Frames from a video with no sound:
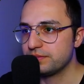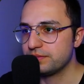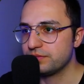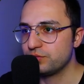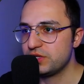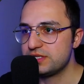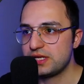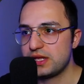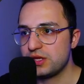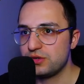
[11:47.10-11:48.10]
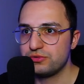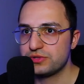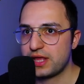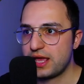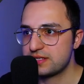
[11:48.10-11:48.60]
we see the used
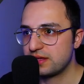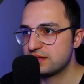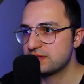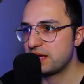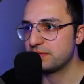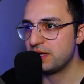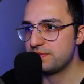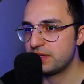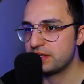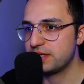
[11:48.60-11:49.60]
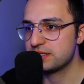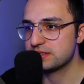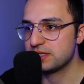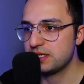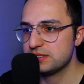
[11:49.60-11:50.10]
case at the same time. That's
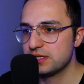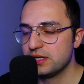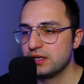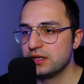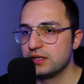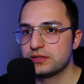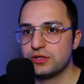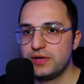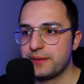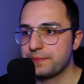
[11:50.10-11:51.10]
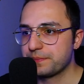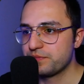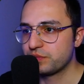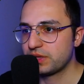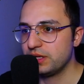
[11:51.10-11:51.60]
nice. So yeah,
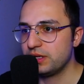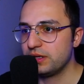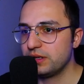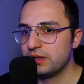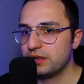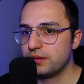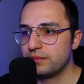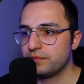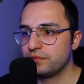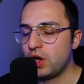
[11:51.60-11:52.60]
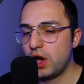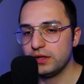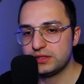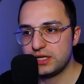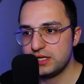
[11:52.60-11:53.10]
the
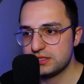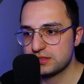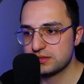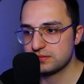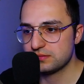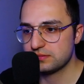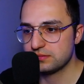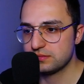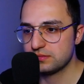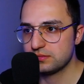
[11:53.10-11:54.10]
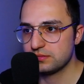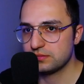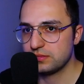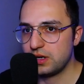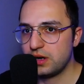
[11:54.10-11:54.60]
hotkeys
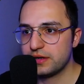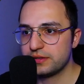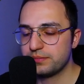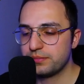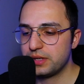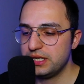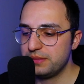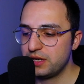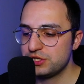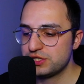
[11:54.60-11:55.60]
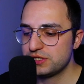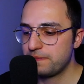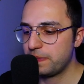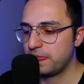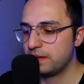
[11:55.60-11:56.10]
are pretty much
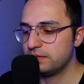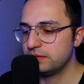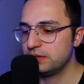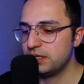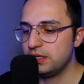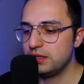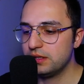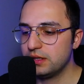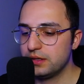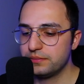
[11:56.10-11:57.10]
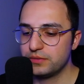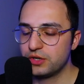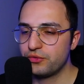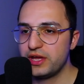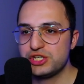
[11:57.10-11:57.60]
the
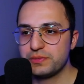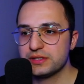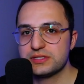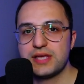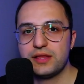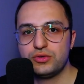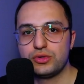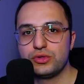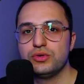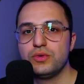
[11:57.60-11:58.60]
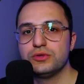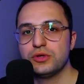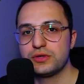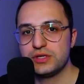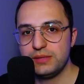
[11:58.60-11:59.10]
arrangements that you do on your
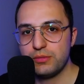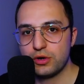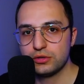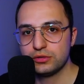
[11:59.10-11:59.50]
keyboard